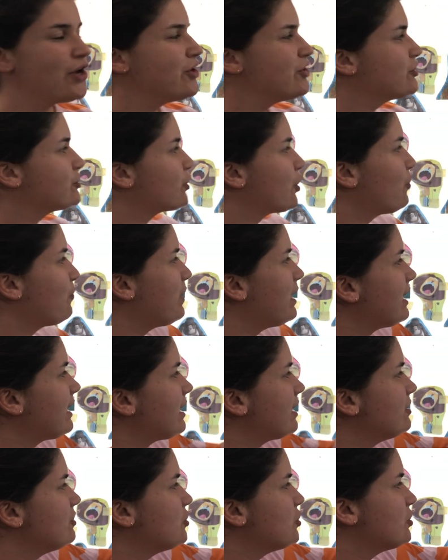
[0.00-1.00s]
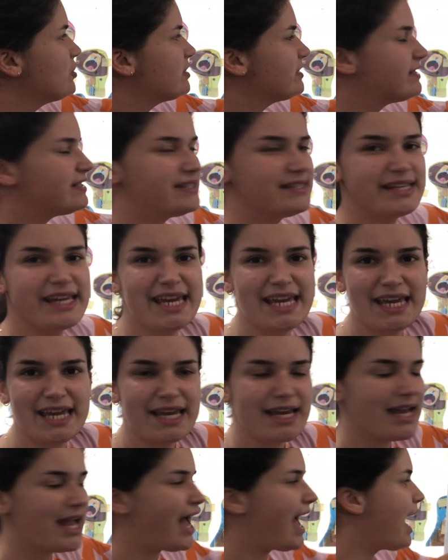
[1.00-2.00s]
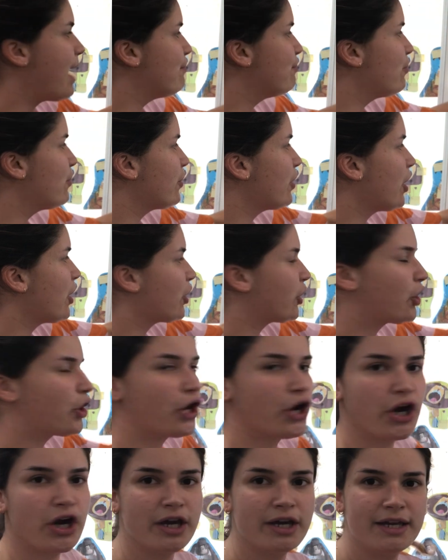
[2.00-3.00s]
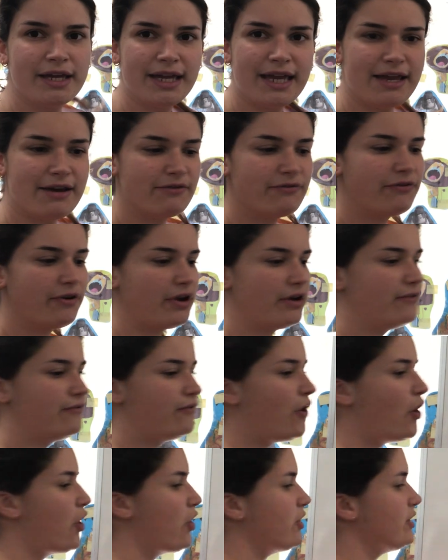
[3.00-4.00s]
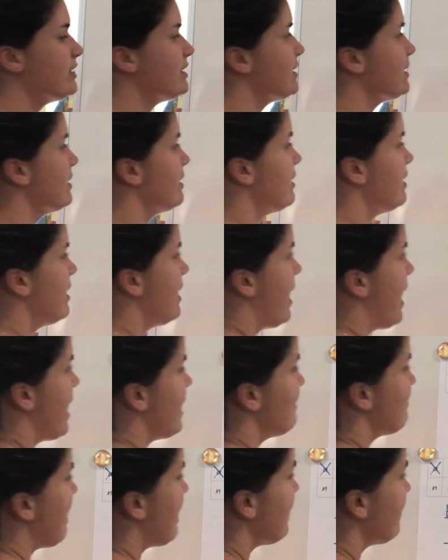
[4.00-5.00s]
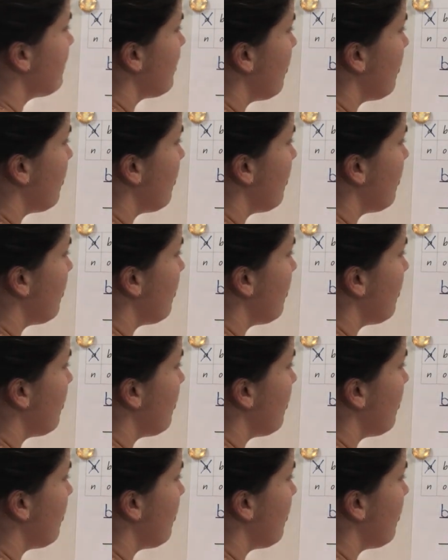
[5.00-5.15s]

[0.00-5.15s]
so we can use C and put a k in front of oat and make